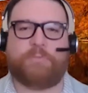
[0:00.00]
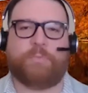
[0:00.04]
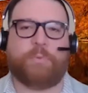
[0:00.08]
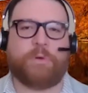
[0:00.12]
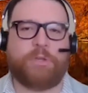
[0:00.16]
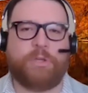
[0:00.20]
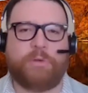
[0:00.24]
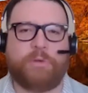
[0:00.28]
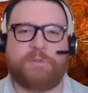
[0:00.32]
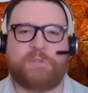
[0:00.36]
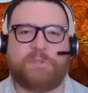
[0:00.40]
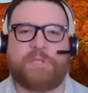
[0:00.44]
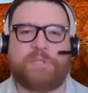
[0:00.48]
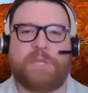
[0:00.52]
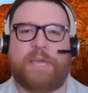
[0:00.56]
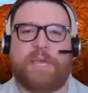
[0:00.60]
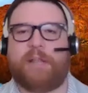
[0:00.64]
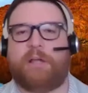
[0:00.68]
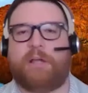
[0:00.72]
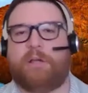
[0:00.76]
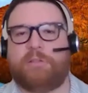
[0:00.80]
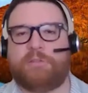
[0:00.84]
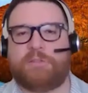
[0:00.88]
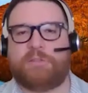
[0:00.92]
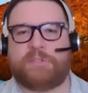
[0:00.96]
Were you
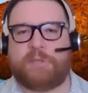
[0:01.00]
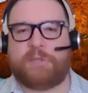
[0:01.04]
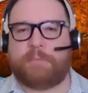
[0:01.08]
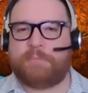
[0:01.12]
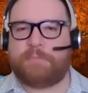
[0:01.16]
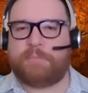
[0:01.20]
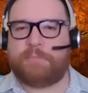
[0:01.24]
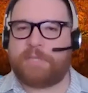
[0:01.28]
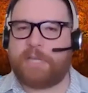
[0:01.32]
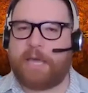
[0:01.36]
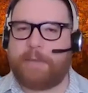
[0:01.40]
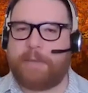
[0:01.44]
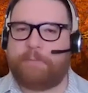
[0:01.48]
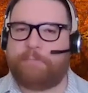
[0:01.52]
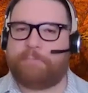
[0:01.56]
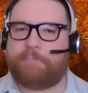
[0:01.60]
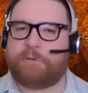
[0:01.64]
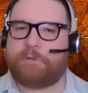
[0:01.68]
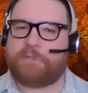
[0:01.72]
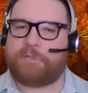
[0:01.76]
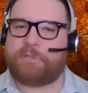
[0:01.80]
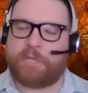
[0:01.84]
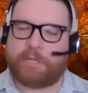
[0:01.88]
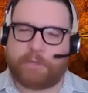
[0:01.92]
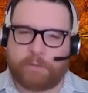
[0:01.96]
set on some type of
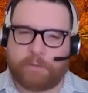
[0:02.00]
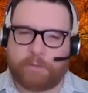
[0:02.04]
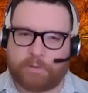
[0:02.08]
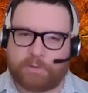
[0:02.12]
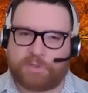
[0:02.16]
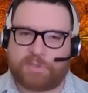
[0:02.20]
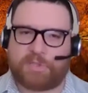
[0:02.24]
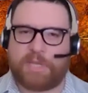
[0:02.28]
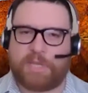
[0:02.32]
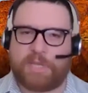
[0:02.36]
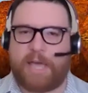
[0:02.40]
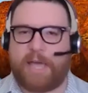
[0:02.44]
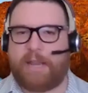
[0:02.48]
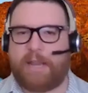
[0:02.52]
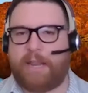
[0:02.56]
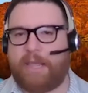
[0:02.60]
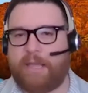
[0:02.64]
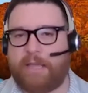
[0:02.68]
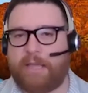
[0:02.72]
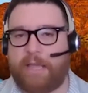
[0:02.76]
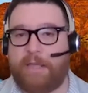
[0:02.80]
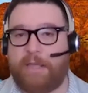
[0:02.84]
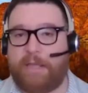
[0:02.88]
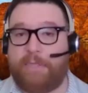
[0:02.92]
particular setting?